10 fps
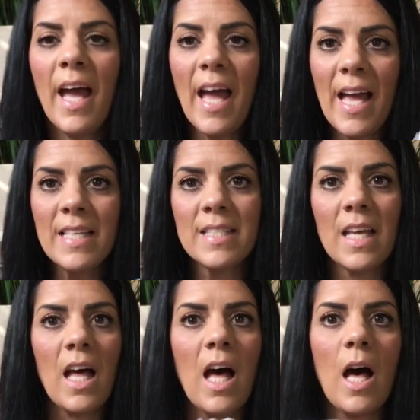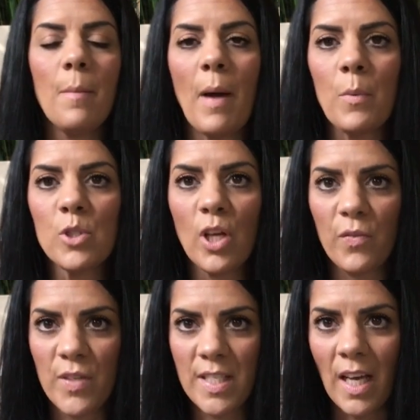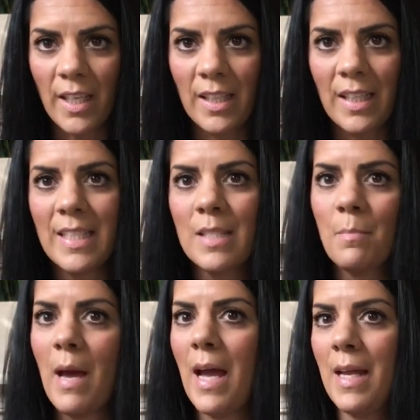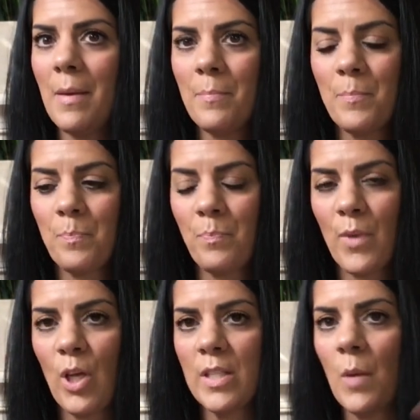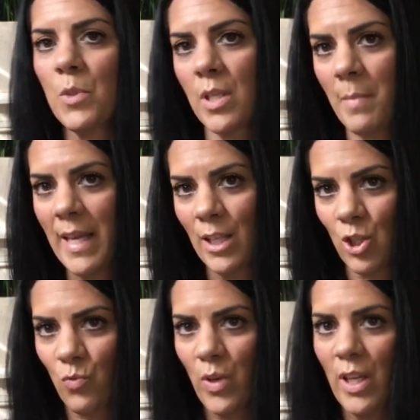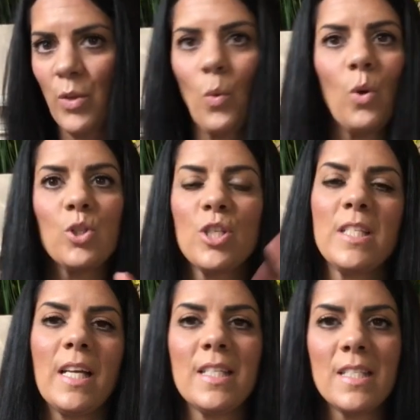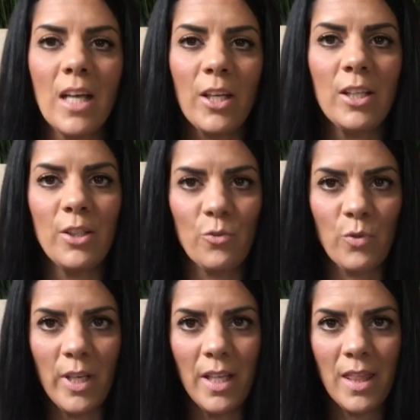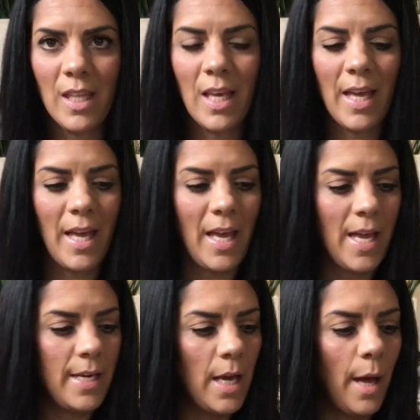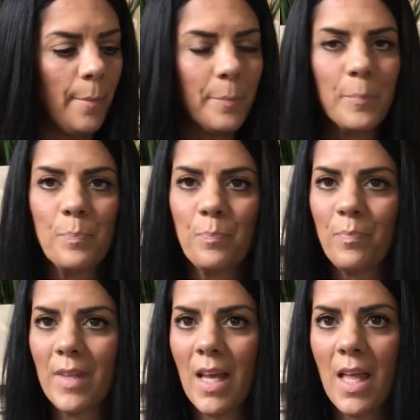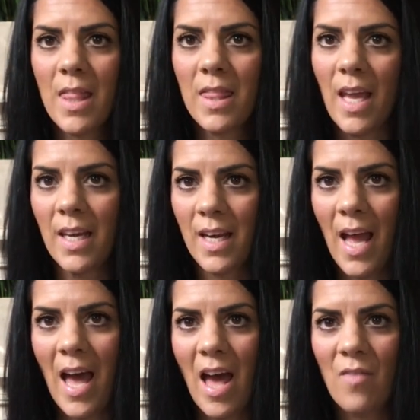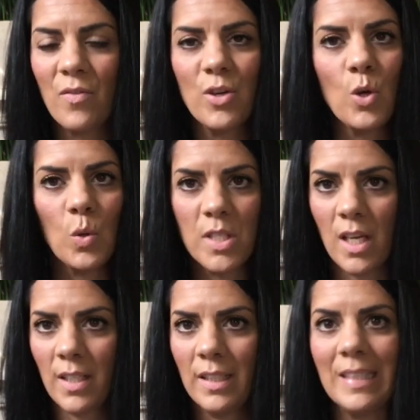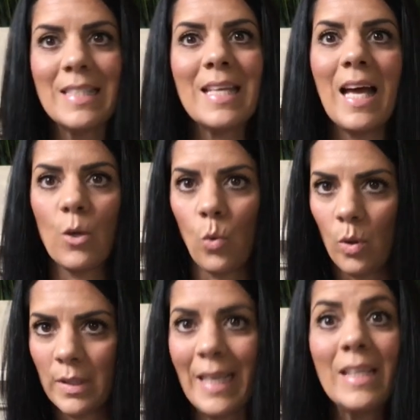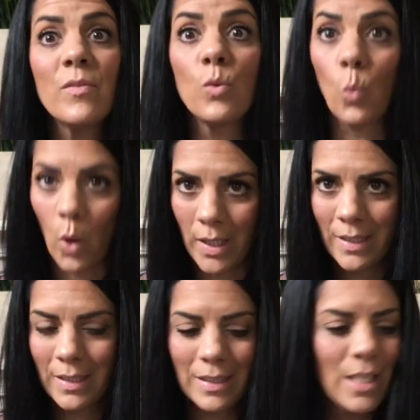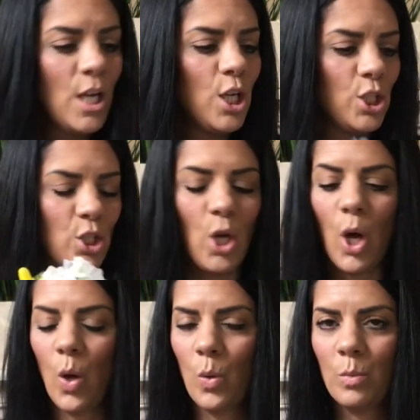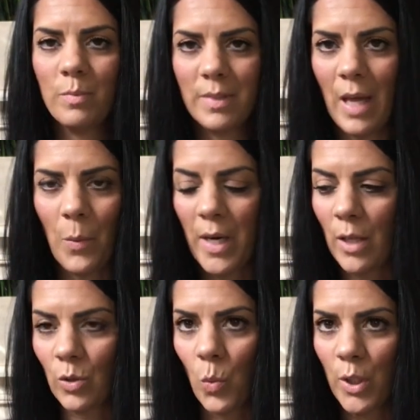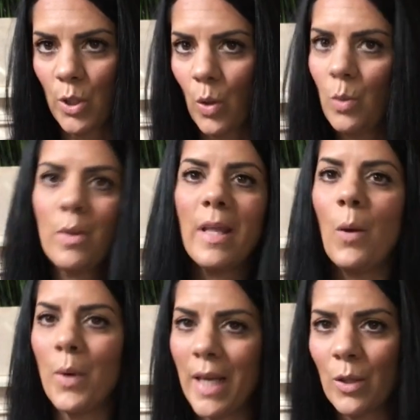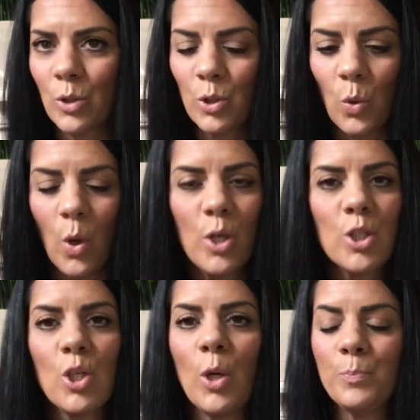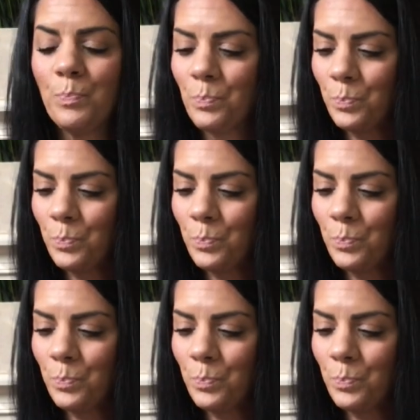And I was looking for succulent, because I was gonna make this wreath all just like a succulent wreath, and they didn't have no succulents at all, not even one. So that went out the window, that went out the door. So